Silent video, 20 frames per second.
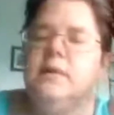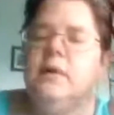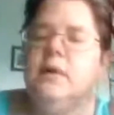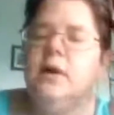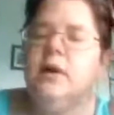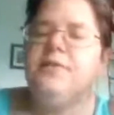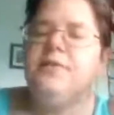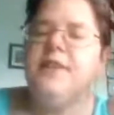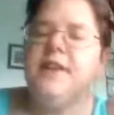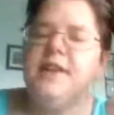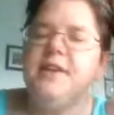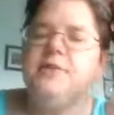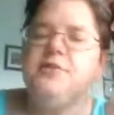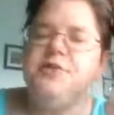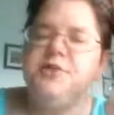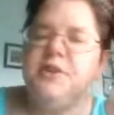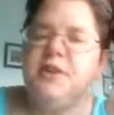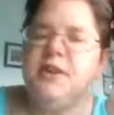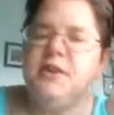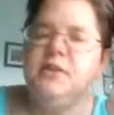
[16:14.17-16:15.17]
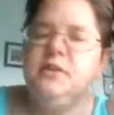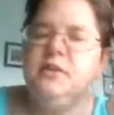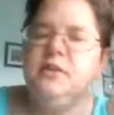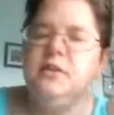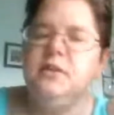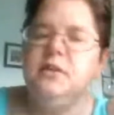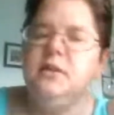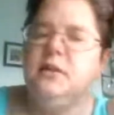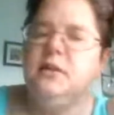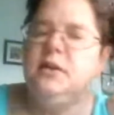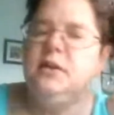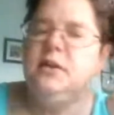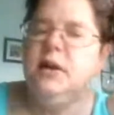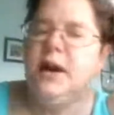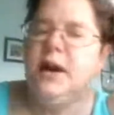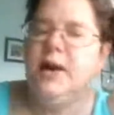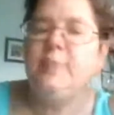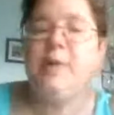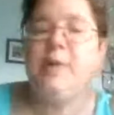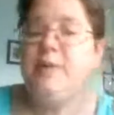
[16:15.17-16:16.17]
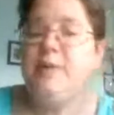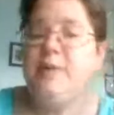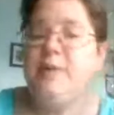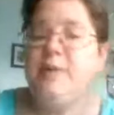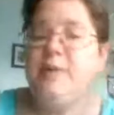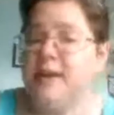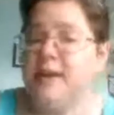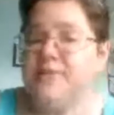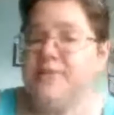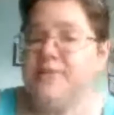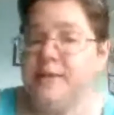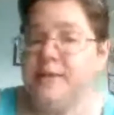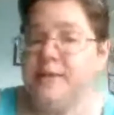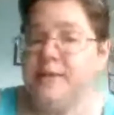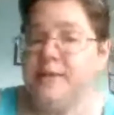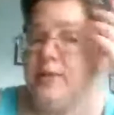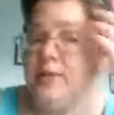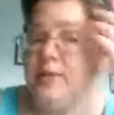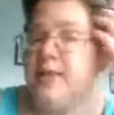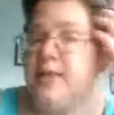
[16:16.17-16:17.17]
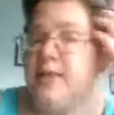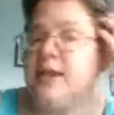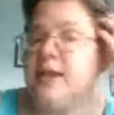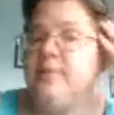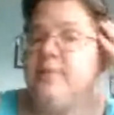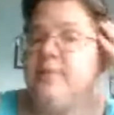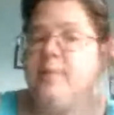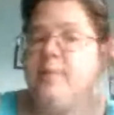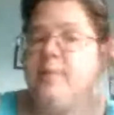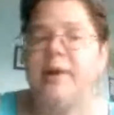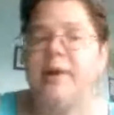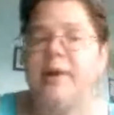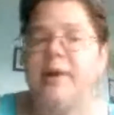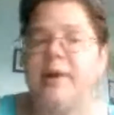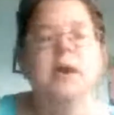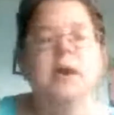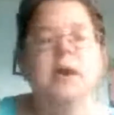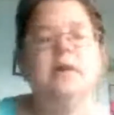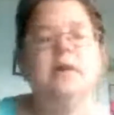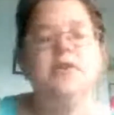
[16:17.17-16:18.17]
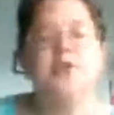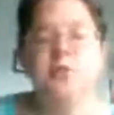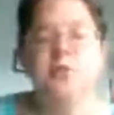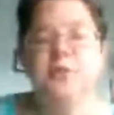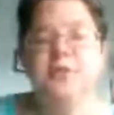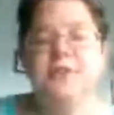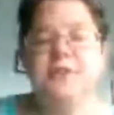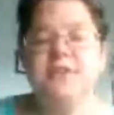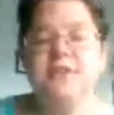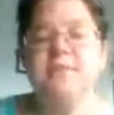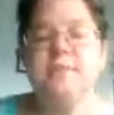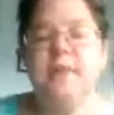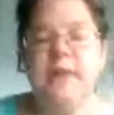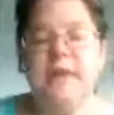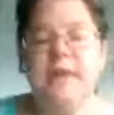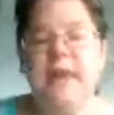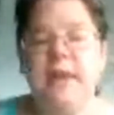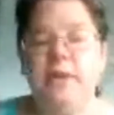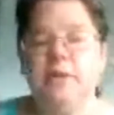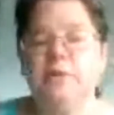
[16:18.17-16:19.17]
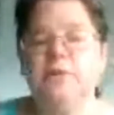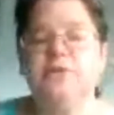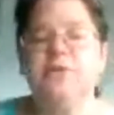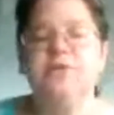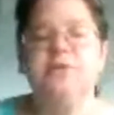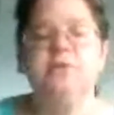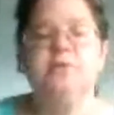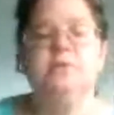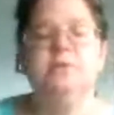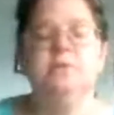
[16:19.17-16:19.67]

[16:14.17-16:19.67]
Oh, thank you, Janine. I'm probably not going to have time to do anything anyway. But the girl that does my nails,